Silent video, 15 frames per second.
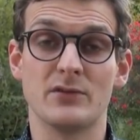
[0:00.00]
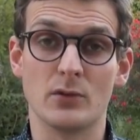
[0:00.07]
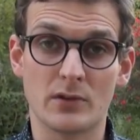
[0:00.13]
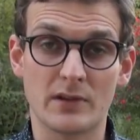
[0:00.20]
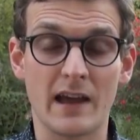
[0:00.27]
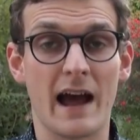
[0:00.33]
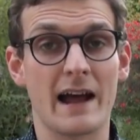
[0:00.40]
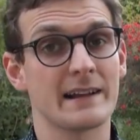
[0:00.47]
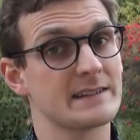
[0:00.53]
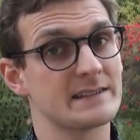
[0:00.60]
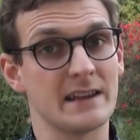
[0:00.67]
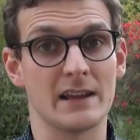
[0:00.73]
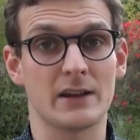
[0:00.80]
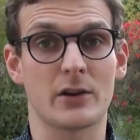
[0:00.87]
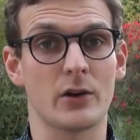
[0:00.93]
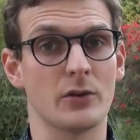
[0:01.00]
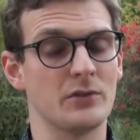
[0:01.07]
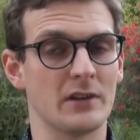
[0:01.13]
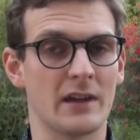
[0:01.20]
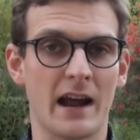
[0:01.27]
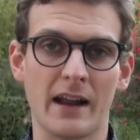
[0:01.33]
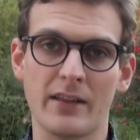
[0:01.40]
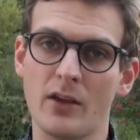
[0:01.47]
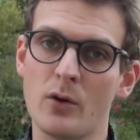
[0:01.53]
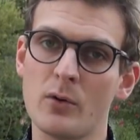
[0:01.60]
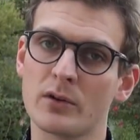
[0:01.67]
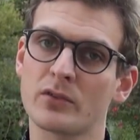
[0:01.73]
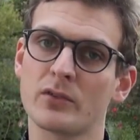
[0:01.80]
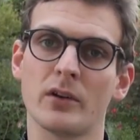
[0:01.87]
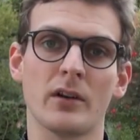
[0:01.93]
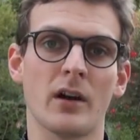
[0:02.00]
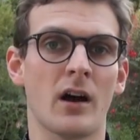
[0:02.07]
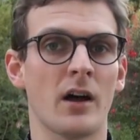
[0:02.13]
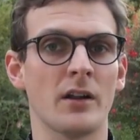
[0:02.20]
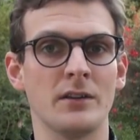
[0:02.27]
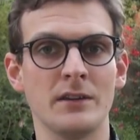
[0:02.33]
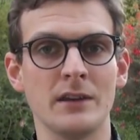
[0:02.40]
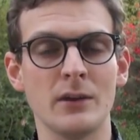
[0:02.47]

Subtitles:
You gotta stay current, you gotta know what's going on,